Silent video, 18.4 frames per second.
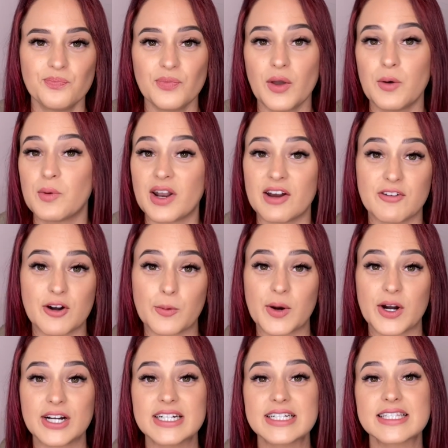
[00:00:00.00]
whatever
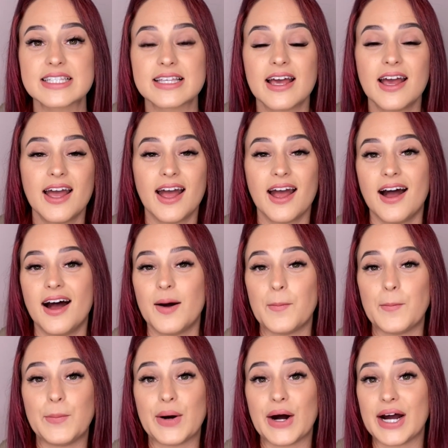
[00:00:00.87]
works.
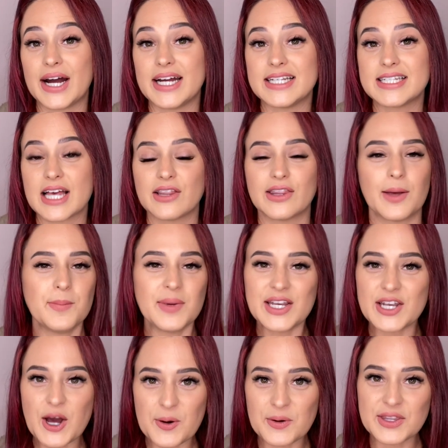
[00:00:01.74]
But let me
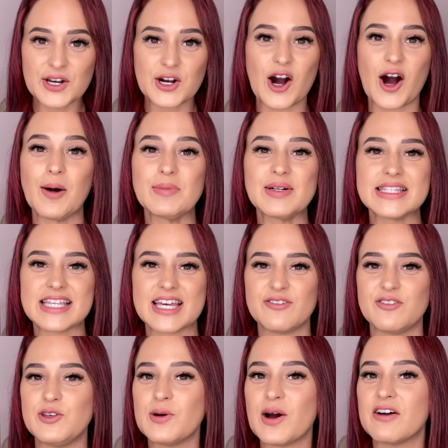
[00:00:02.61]
know in the comments
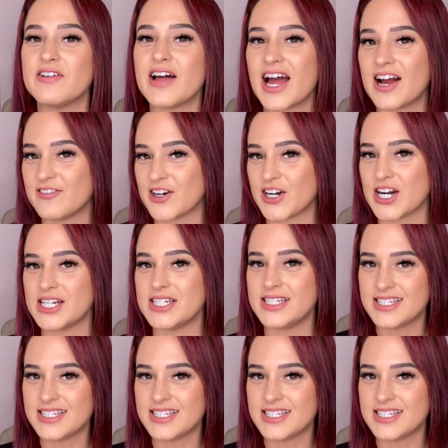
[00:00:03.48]
if you have ever